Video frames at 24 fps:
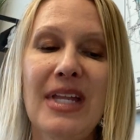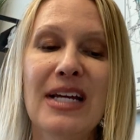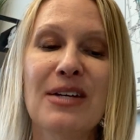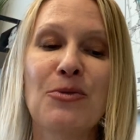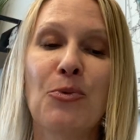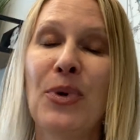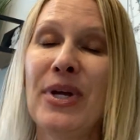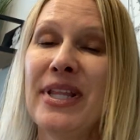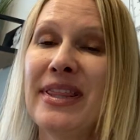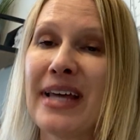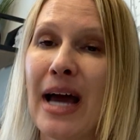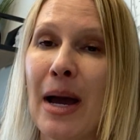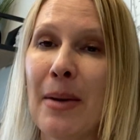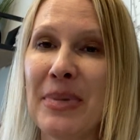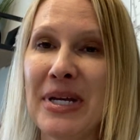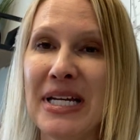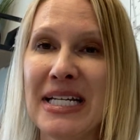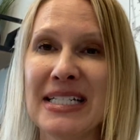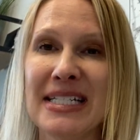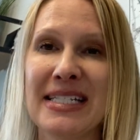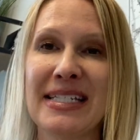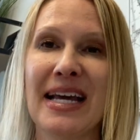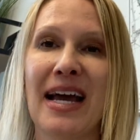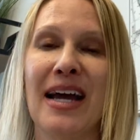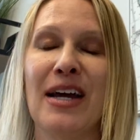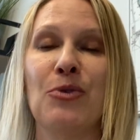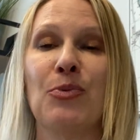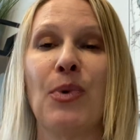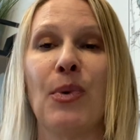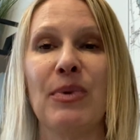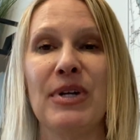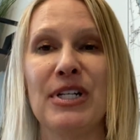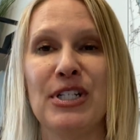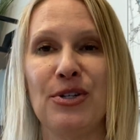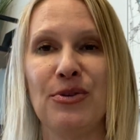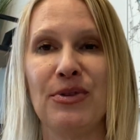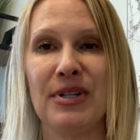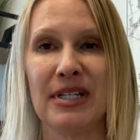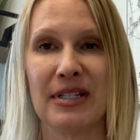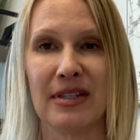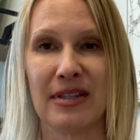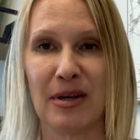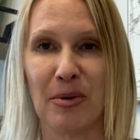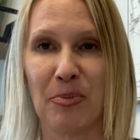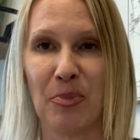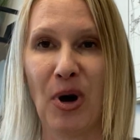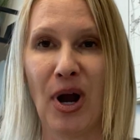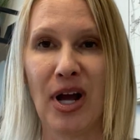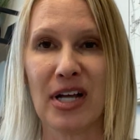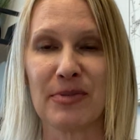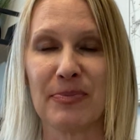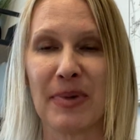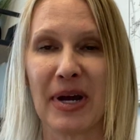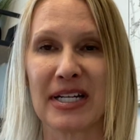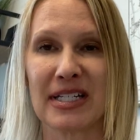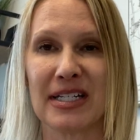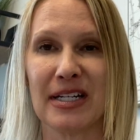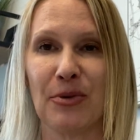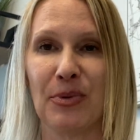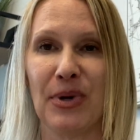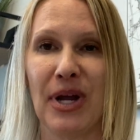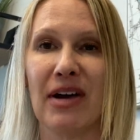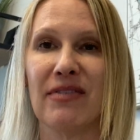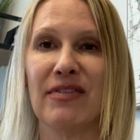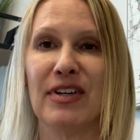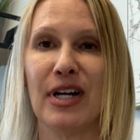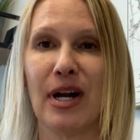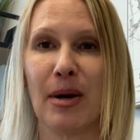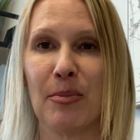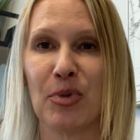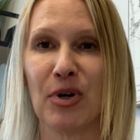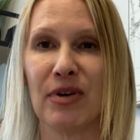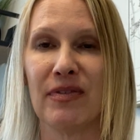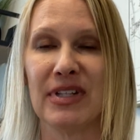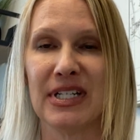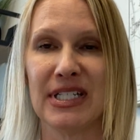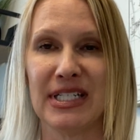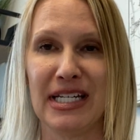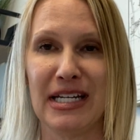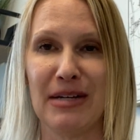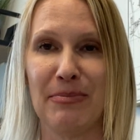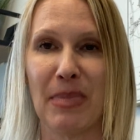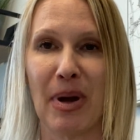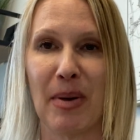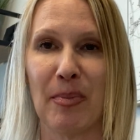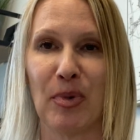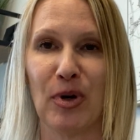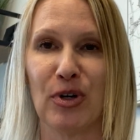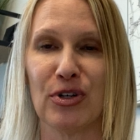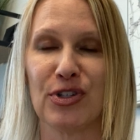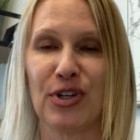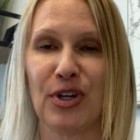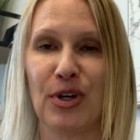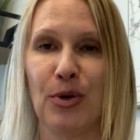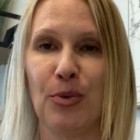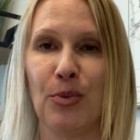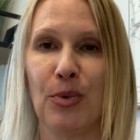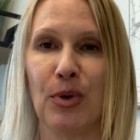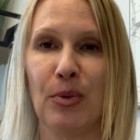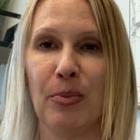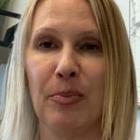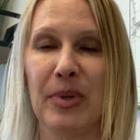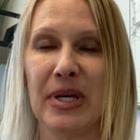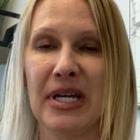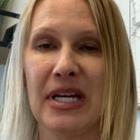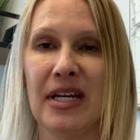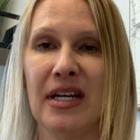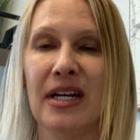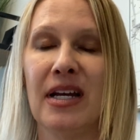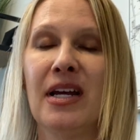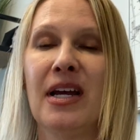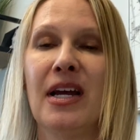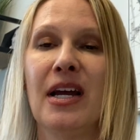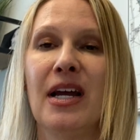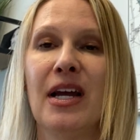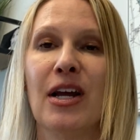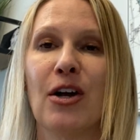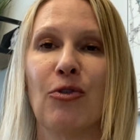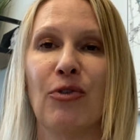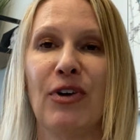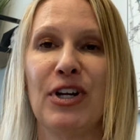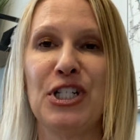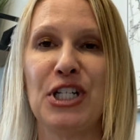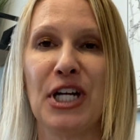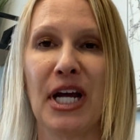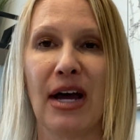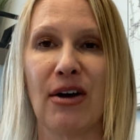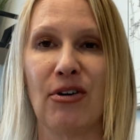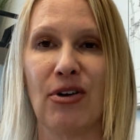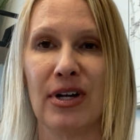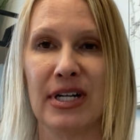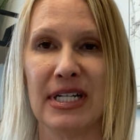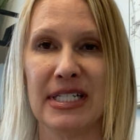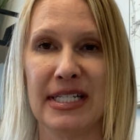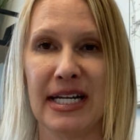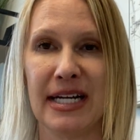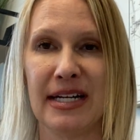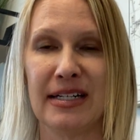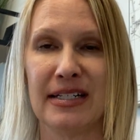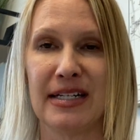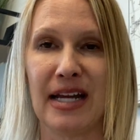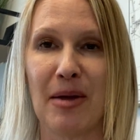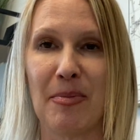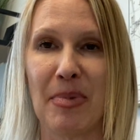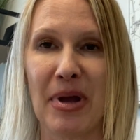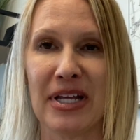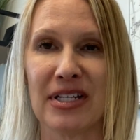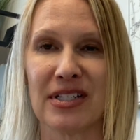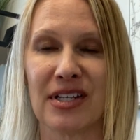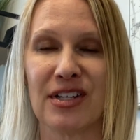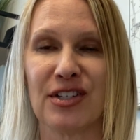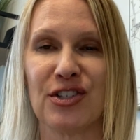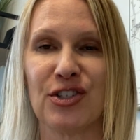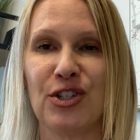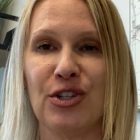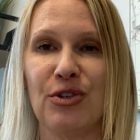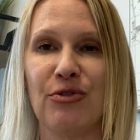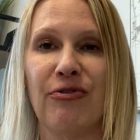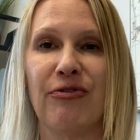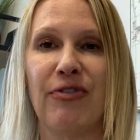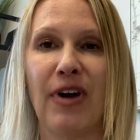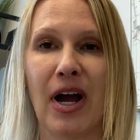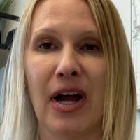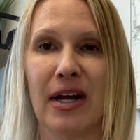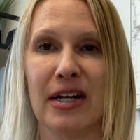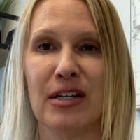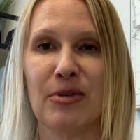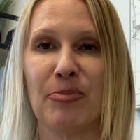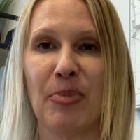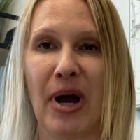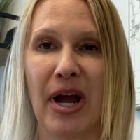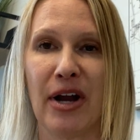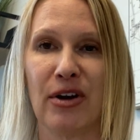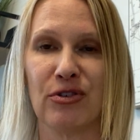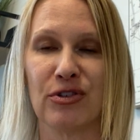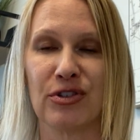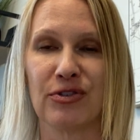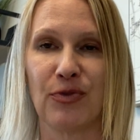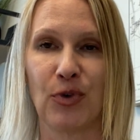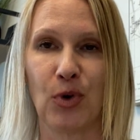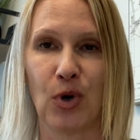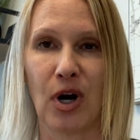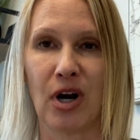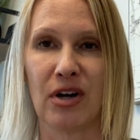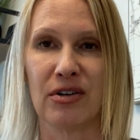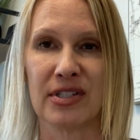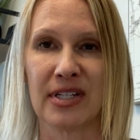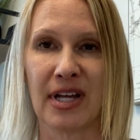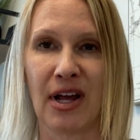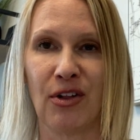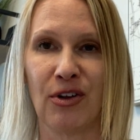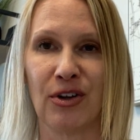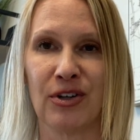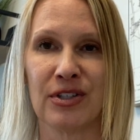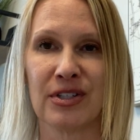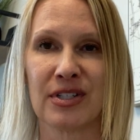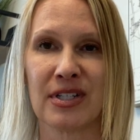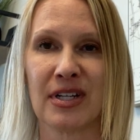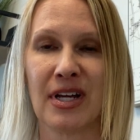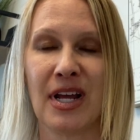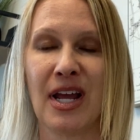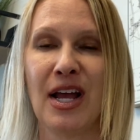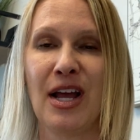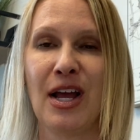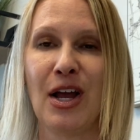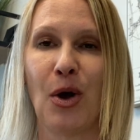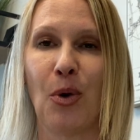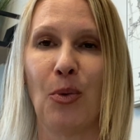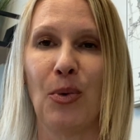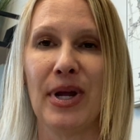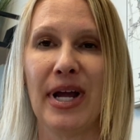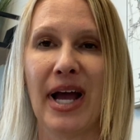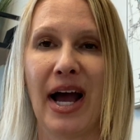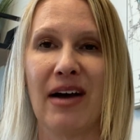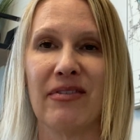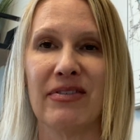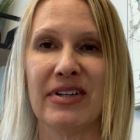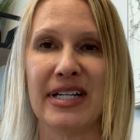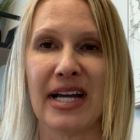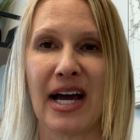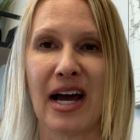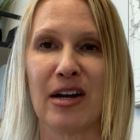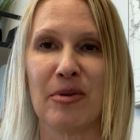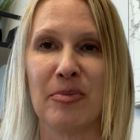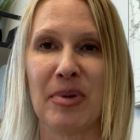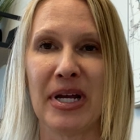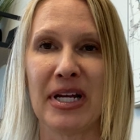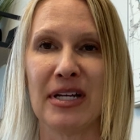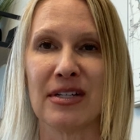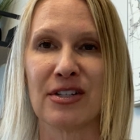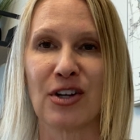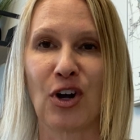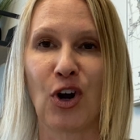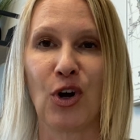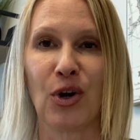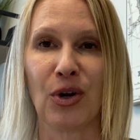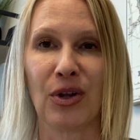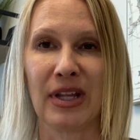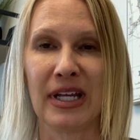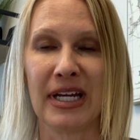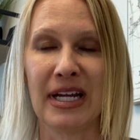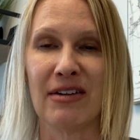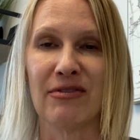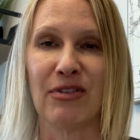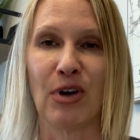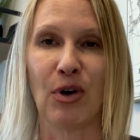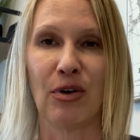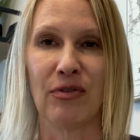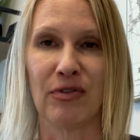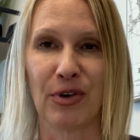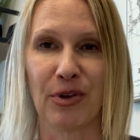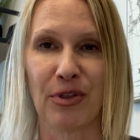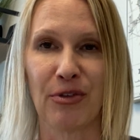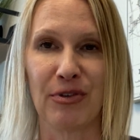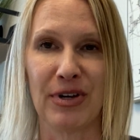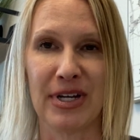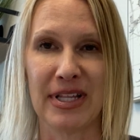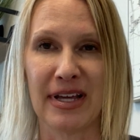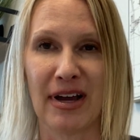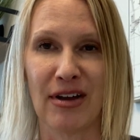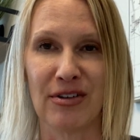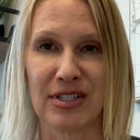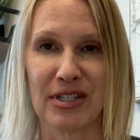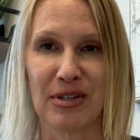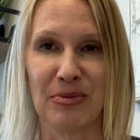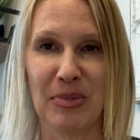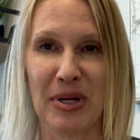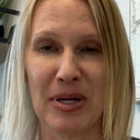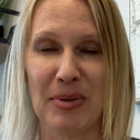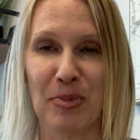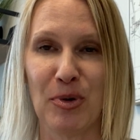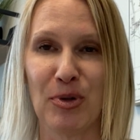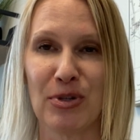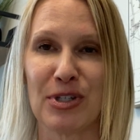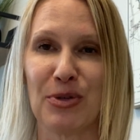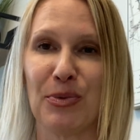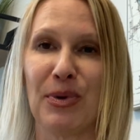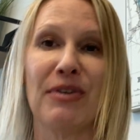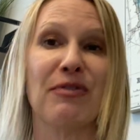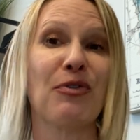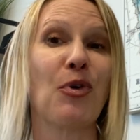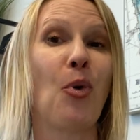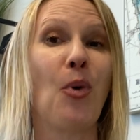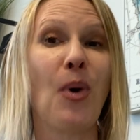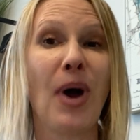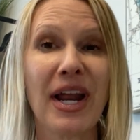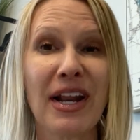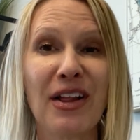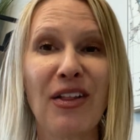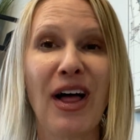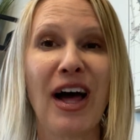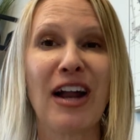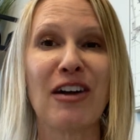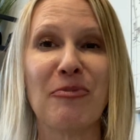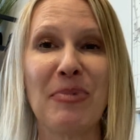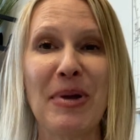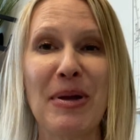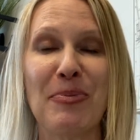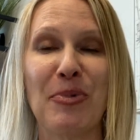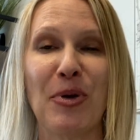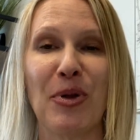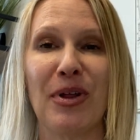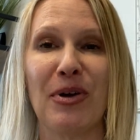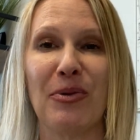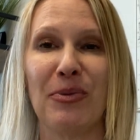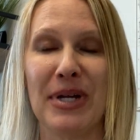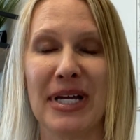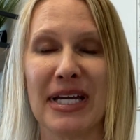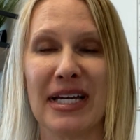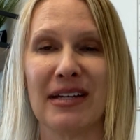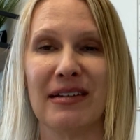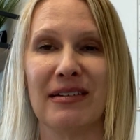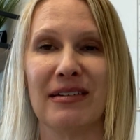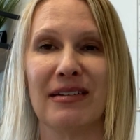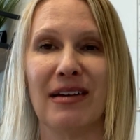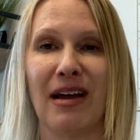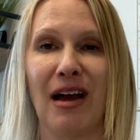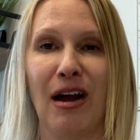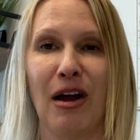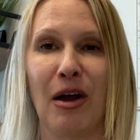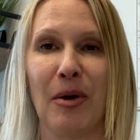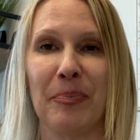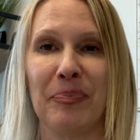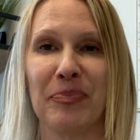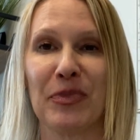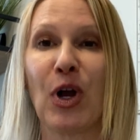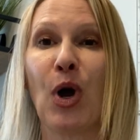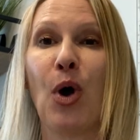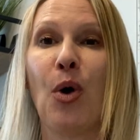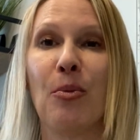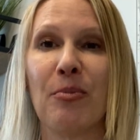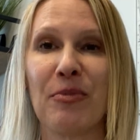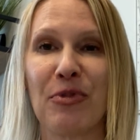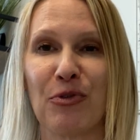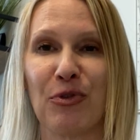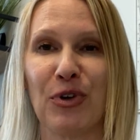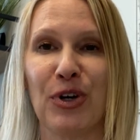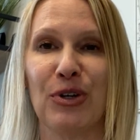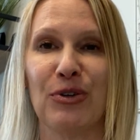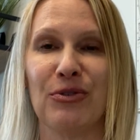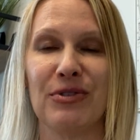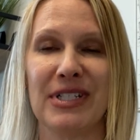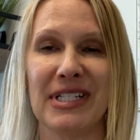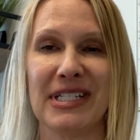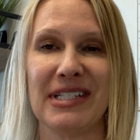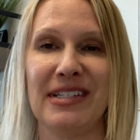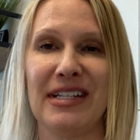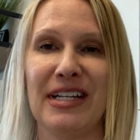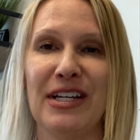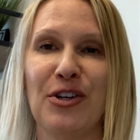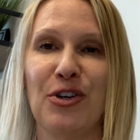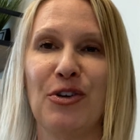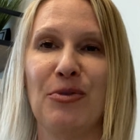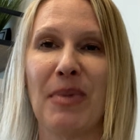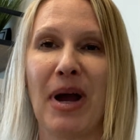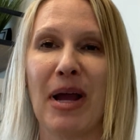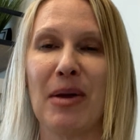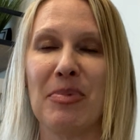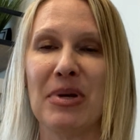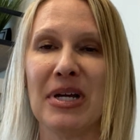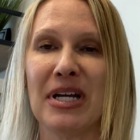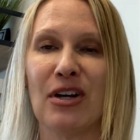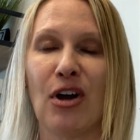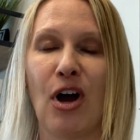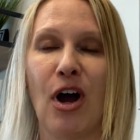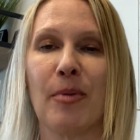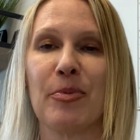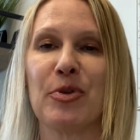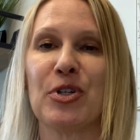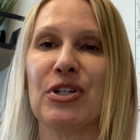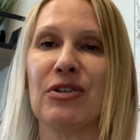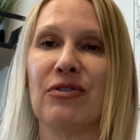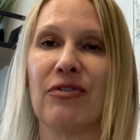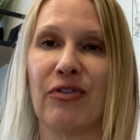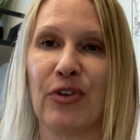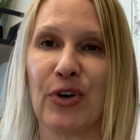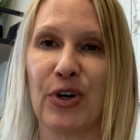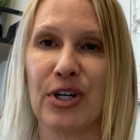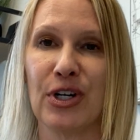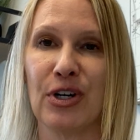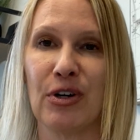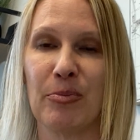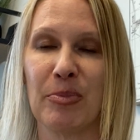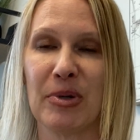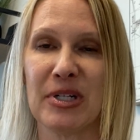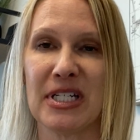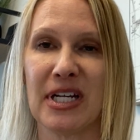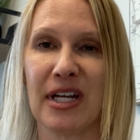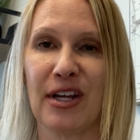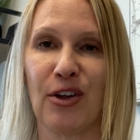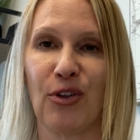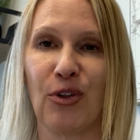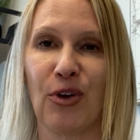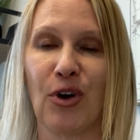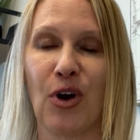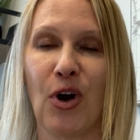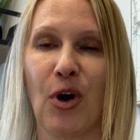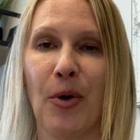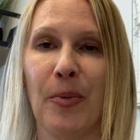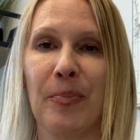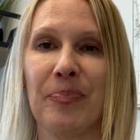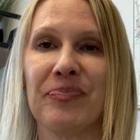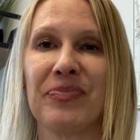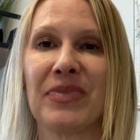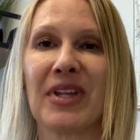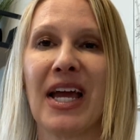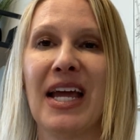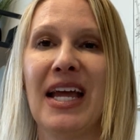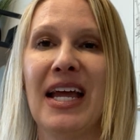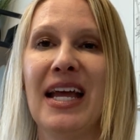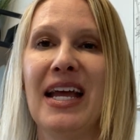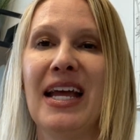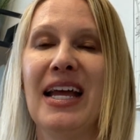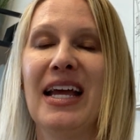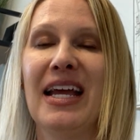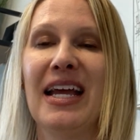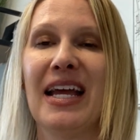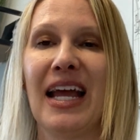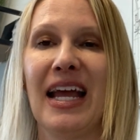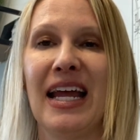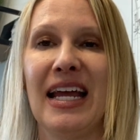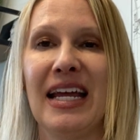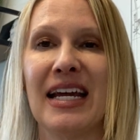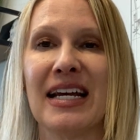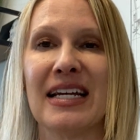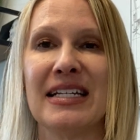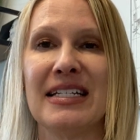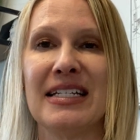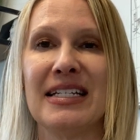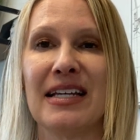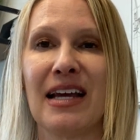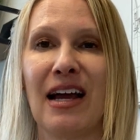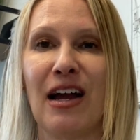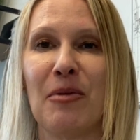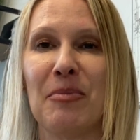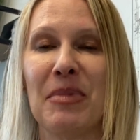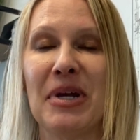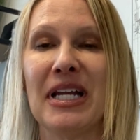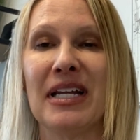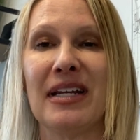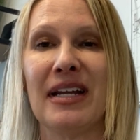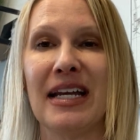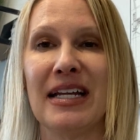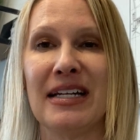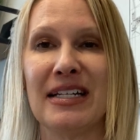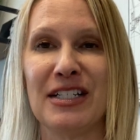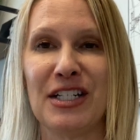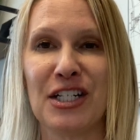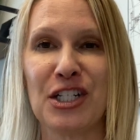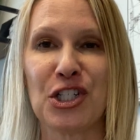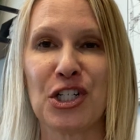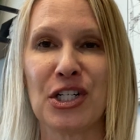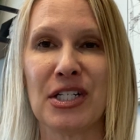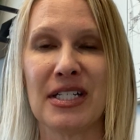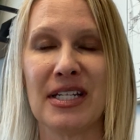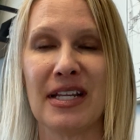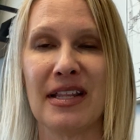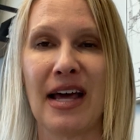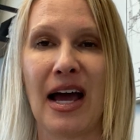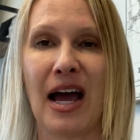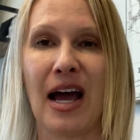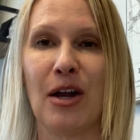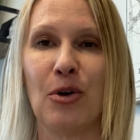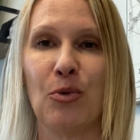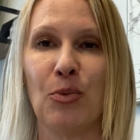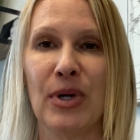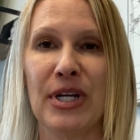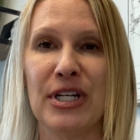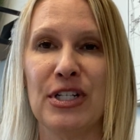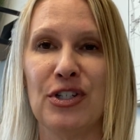With that being said, when we do the prospecting, we have a number of the team members who will be reaching out on a day-to-day basis to find buyers for our sellers. We have a database currently of over 3,000 people, so we have quite a lot of people that we can comb through to see who might be an option for your particular home. And in addition to that, we